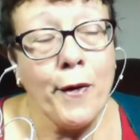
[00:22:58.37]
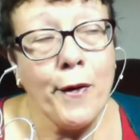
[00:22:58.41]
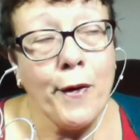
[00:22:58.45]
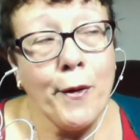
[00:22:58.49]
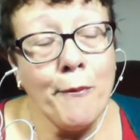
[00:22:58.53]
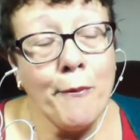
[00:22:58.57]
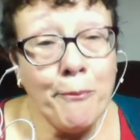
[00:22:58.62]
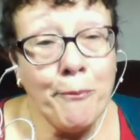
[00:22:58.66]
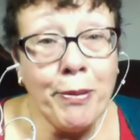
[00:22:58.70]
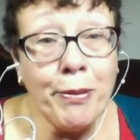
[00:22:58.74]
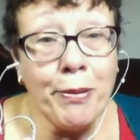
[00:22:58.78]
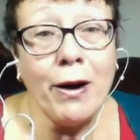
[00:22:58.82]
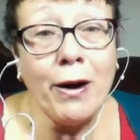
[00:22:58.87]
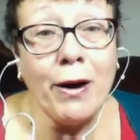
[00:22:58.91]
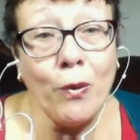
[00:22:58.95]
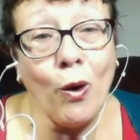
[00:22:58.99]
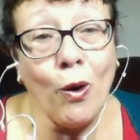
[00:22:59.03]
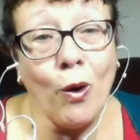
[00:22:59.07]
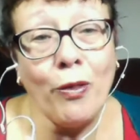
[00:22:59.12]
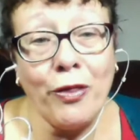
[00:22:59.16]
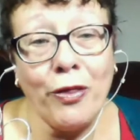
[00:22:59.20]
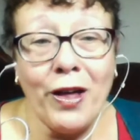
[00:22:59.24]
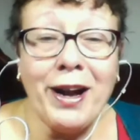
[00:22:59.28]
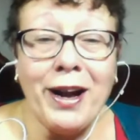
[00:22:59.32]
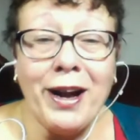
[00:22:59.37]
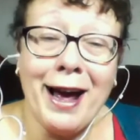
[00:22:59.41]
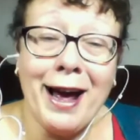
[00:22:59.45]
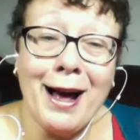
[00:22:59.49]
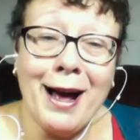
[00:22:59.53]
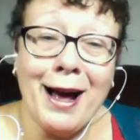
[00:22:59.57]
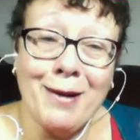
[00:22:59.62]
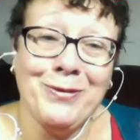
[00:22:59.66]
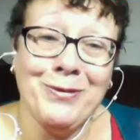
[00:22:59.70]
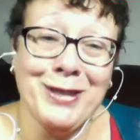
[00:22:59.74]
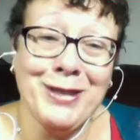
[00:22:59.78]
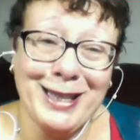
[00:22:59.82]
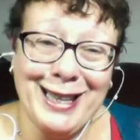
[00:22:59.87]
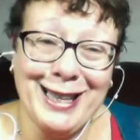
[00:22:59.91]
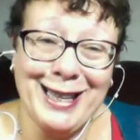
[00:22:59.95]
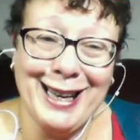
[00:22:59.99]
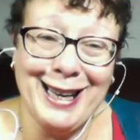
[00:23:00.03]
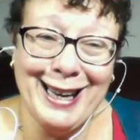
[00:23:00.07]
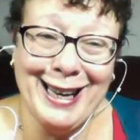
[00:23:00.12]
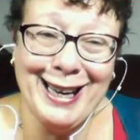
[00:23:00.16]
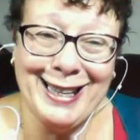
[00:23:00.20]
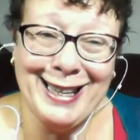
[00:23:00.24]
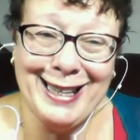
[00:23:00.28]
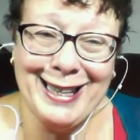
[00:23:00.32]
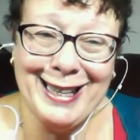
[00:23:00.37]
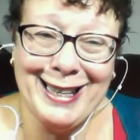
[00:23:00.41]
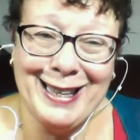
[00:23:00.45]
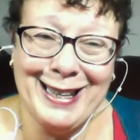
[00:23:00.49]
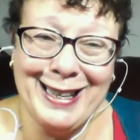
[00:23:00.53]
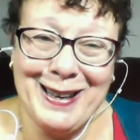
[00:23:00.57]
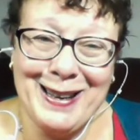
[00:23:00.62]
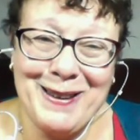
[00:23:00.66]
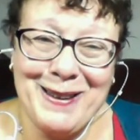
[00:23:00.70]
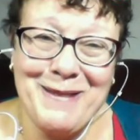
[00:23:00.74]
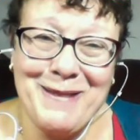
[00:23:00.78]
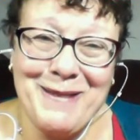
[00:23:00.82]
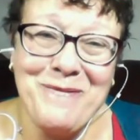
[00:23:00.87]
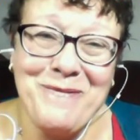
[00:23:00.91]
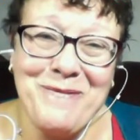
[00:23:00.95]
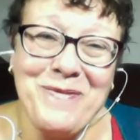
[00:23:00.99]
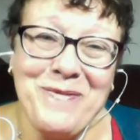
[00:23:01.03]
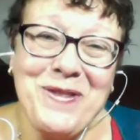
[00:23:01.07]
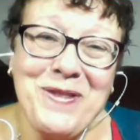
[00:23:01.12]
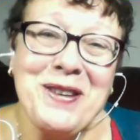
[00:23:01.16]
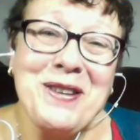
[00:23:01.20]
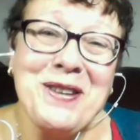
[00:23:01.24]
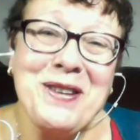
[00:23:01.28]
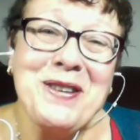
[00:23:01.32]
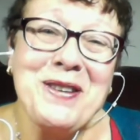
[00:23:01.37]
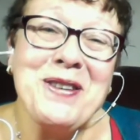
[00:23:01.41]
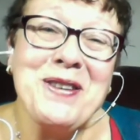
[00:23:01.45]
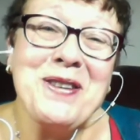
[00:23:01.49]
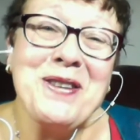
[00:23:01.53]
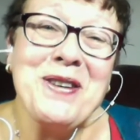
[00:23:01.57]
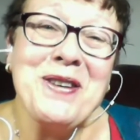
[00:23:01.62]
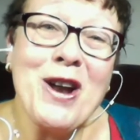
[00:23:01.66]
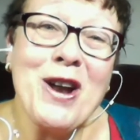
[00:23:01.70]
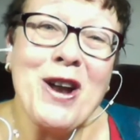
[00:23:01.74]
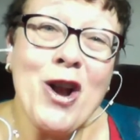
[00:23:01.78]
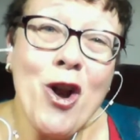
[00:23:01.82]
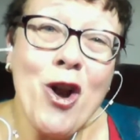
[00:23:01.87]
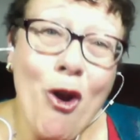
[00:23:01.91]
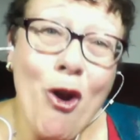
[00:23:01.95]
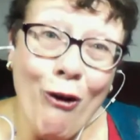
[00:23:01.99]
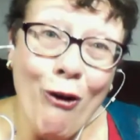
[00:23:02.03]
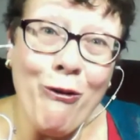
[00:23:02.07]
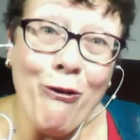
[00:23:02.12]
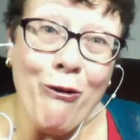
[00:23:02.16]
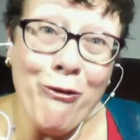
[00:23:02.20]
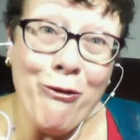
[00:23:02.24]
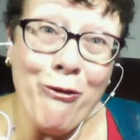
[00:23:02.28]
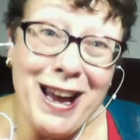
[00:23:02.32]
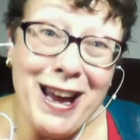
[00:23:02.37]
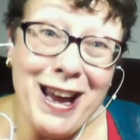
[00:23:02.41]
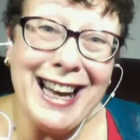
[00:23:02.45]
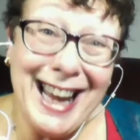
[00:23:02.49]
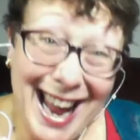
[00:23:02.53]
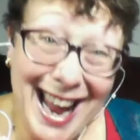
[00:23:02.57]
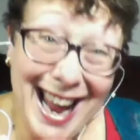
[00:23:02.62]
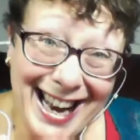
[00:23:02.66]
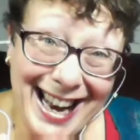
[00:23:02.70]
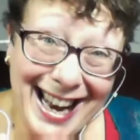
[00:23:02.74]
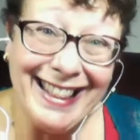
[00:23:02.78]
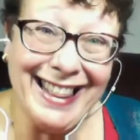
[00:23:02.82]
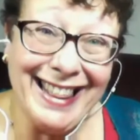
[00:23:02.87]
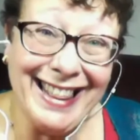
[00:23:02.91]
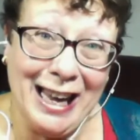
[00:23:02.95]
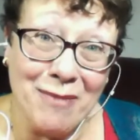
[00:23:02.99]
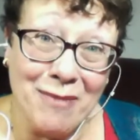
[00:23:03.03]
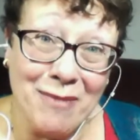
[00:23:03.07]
But what then happens is not feeling anything